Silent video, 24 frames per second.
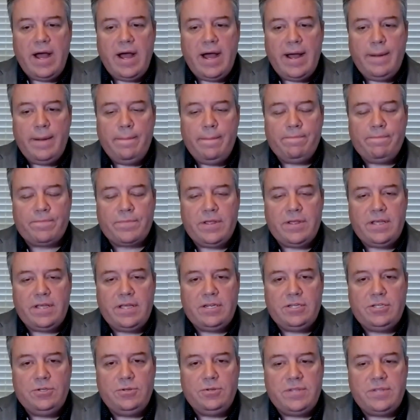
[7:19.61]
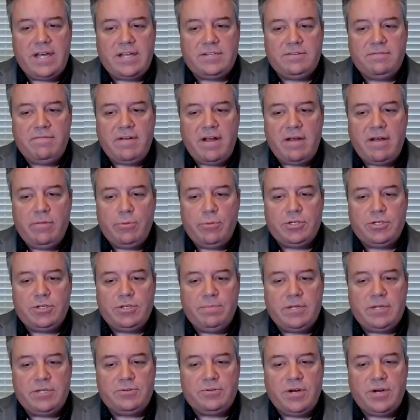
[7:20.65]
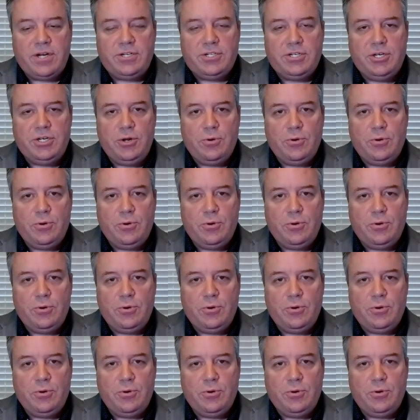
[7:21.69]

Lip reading: In 2005, in the Bush administration,